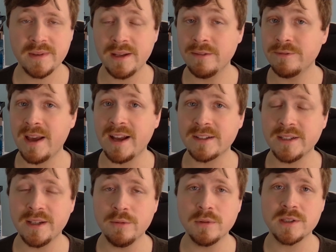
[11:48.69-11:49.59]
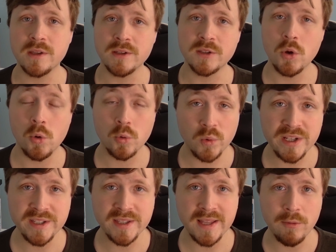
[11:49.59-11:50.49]
In fact, it was the sole
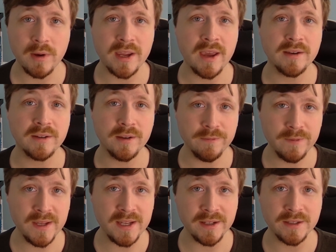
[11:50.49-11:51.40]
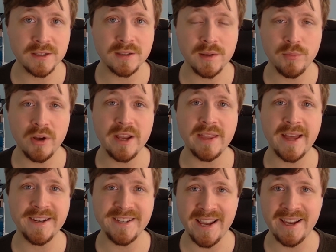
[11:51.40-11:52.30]
reason that we had convened to play
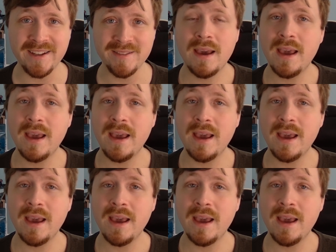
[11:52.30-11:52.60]
that day.